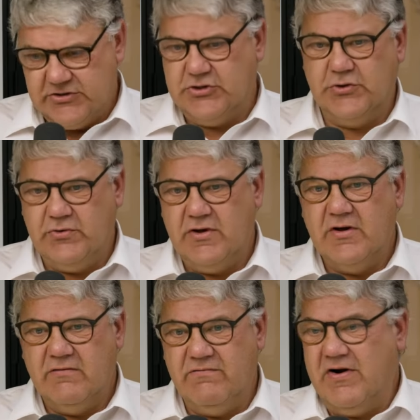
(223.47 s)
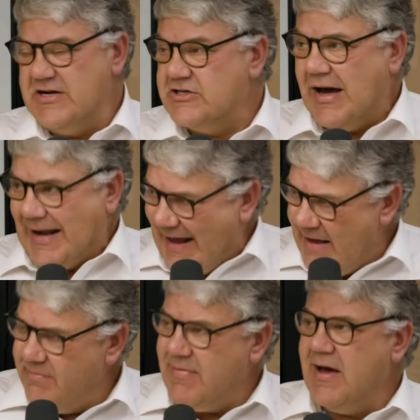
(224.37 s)
2, very tight
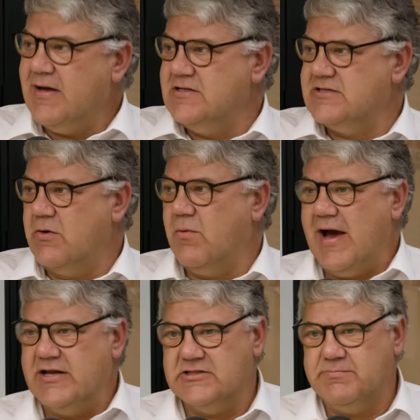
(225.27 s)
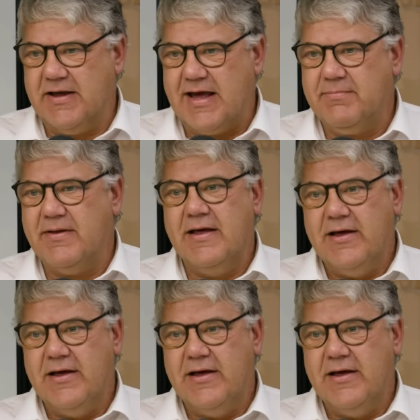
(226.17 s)
labour markets, so wages pick up.